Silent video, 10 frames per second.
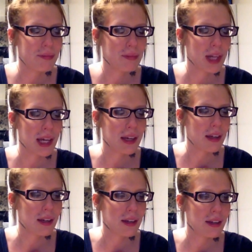
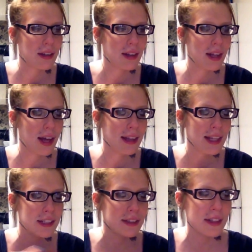
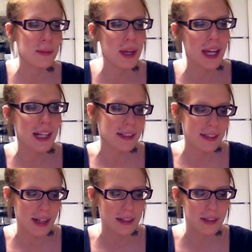that just doesn't make any
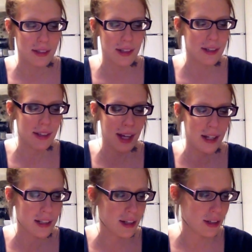sense. That
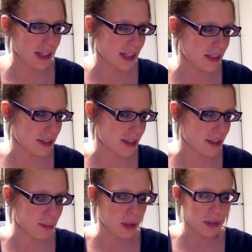clearly just
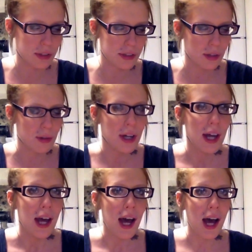exposes you.
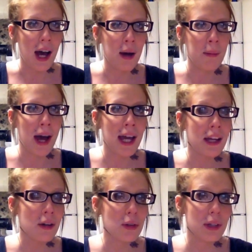I
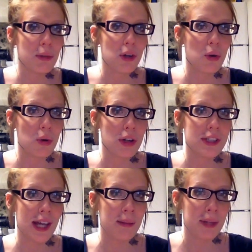can only record
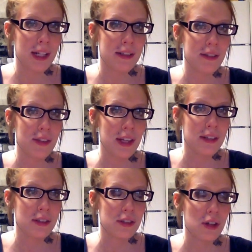10 minutes of
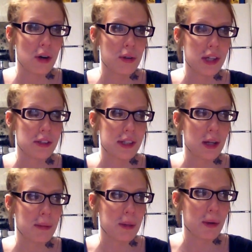this, so there's
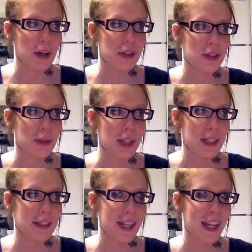going to be a part 2 in
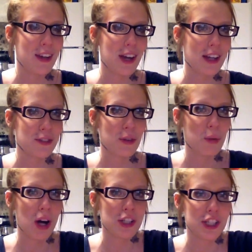this. Thank you guys for
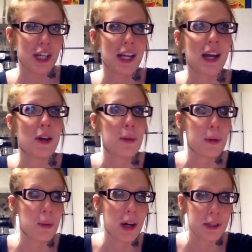watching. I hope
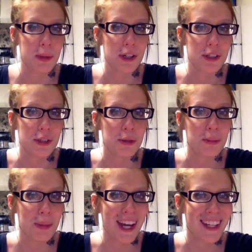you'll watch part 2.
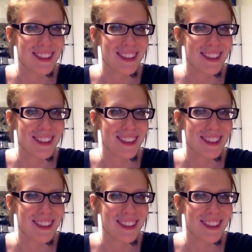Bye.